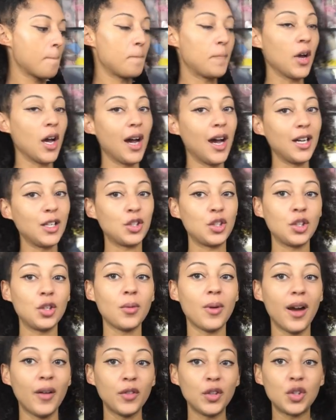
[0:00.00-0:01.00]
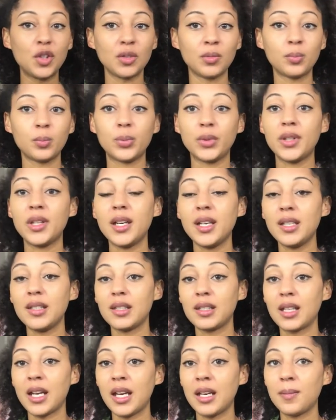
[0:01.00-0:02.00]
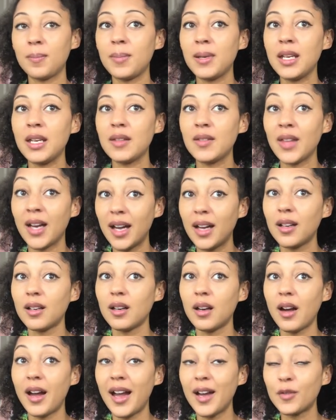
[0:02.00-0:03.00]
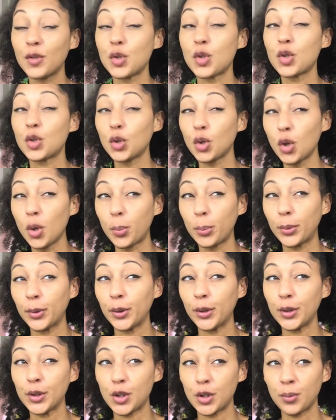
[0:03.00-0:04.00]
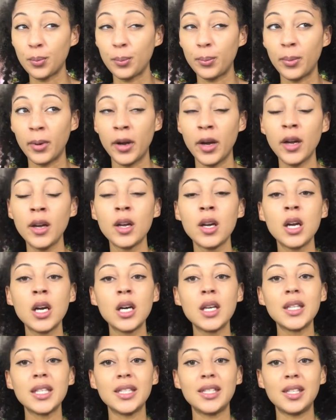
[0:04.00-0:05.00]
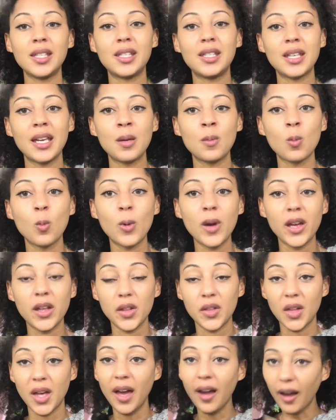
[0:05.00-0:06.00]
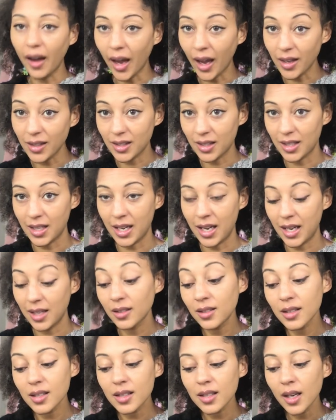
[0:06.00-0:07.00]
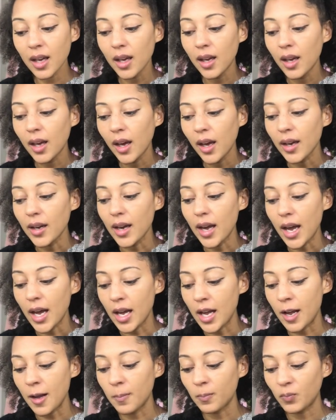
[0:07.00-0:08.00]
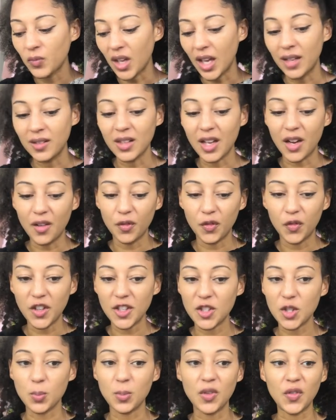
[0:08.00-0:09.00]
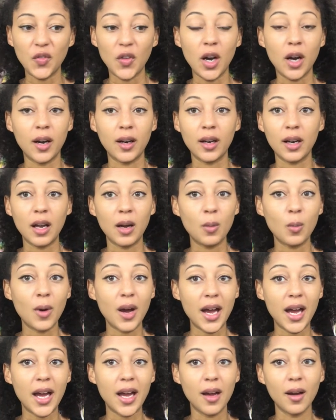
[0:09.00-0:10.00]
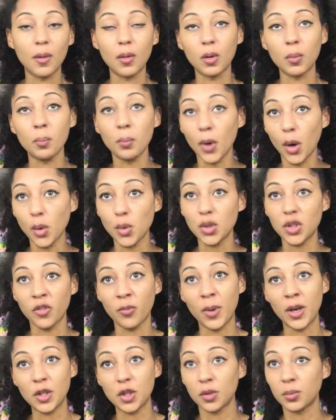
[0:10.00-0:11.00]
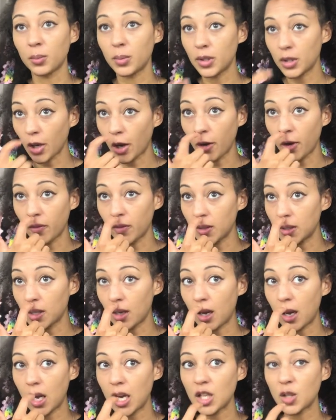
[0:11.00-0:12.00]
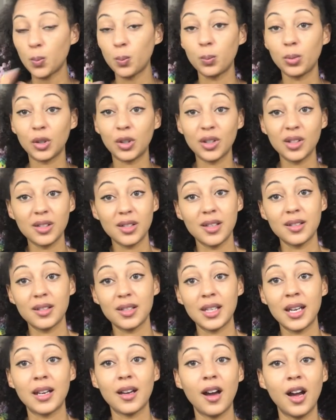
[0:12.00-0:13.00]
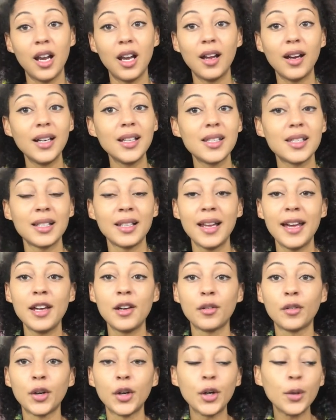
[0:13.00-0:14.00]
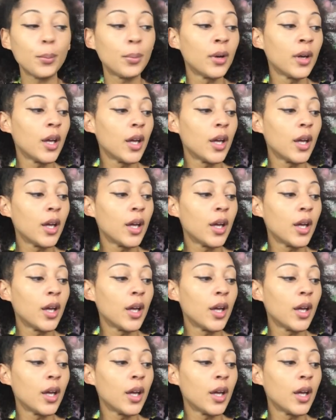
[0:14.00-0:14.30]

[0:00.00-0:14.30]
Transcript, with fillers: but I do have a jumper that is going to be that I have a store-bought jumper that's the same width as this, and that fits me fine, and I wear most of my jumpers oversized because, as I said, I like to layer up.